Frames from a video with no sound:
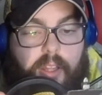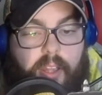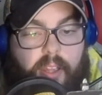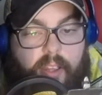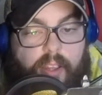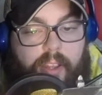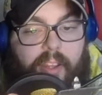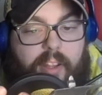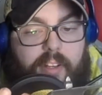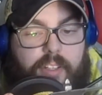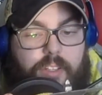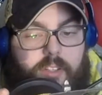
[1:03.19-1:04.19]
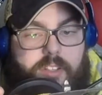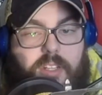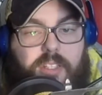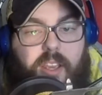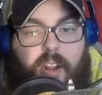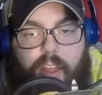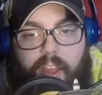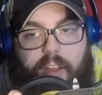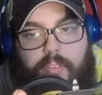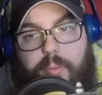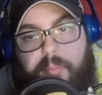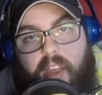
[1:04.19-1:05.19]
And you just got to have
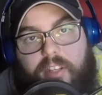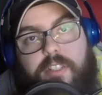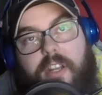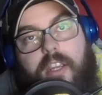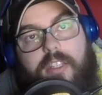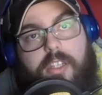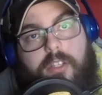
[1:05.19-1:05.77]
an imagination.